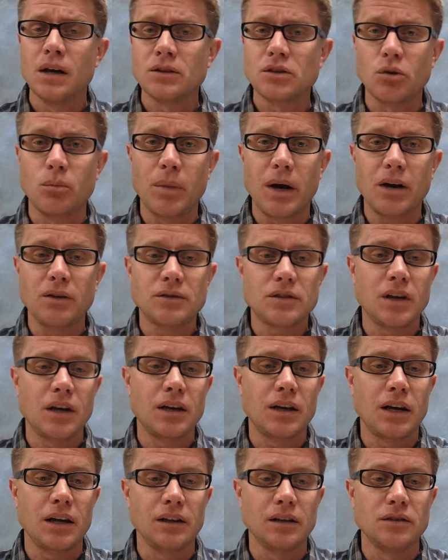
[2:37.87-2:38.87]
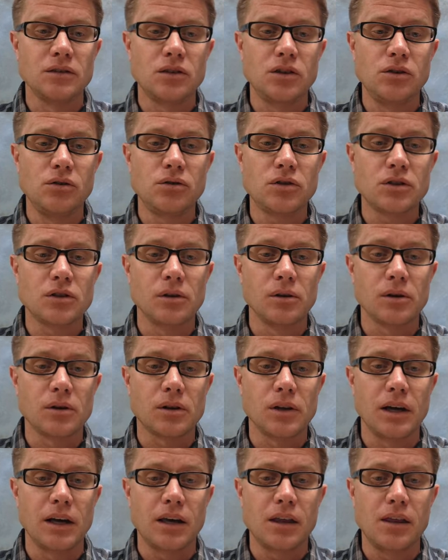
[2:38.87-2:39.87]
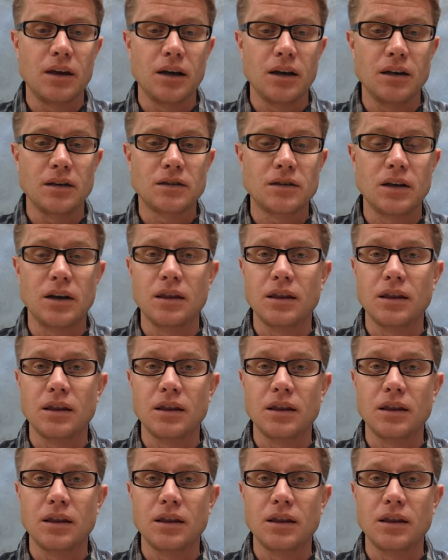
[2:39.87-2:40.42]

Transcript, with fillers: And so Mount St. Helens used to look like this,